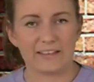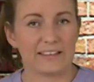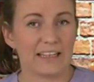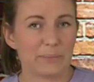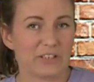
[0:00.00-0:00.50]

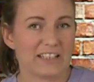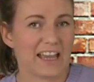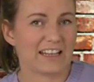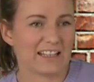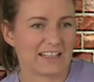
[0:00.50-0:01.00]
Did anybody
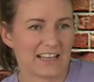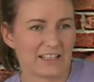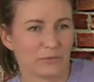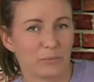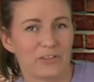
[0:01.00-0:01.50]
get anything
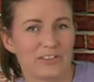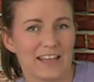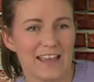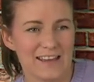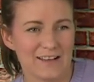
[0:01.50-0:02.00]
nice for Mother's
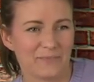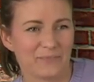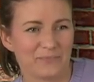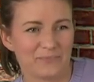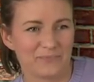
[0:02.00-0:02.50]
Day?
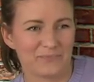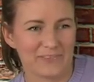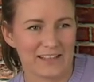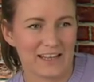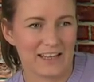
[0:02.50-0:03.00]

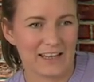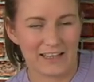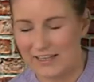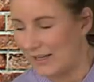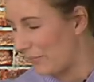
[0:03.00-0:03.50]

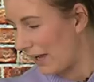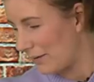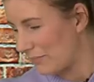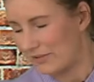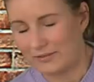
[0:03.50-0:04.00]
Um,
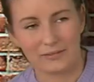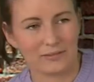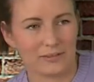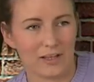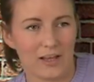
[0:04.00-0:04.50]
I'm
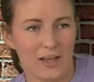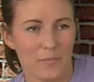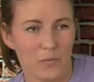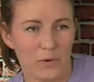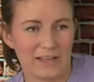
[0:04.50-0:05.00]
still
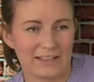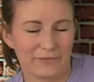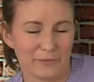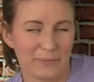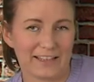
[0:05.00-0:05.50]
um,
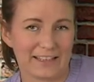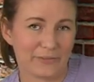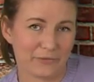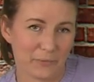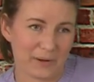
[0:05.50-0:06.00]
waiting for my
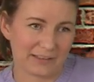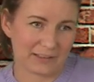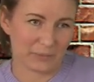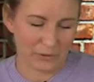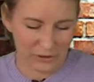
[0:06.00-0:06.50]
gift from my
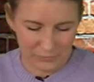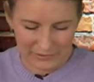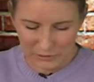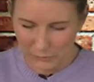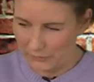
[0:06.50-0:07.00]
little boy when
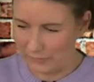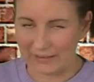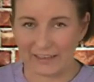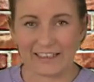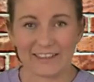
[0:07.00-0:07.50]
he comes
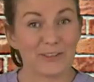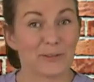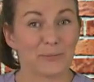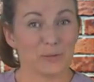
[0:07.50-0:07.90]
back later, so I'm